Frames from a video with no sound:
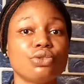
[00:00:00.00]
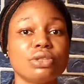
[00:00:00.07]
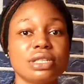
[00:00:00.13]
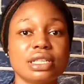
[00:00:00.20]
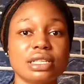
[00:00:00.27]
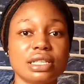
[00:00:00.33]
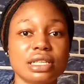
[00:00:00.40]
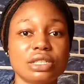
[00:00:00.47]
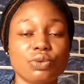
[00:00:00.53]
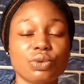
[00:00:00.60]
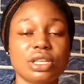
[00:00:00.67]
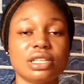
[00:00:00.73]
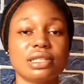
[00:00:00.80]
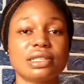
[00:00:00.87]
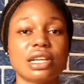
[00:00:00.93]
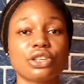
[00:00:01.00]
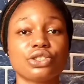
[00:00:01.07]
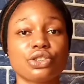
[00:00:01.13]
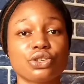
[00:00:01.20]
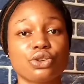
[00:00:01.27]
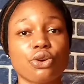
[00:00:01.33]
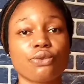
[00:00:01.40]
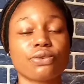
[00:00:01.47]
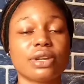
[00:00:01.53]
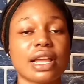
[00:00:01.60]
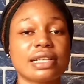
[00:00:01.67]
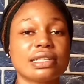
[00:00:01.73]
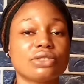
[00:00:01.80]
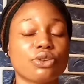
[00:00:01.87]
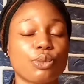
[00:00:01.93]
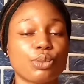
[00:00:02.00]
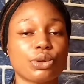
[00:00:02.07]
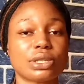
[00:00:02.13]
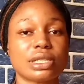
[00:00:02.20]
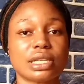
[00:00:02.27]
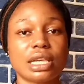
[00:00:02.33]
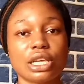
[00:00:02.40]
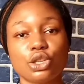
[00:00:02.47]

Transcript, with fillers: using it with intention of lighting up your skin,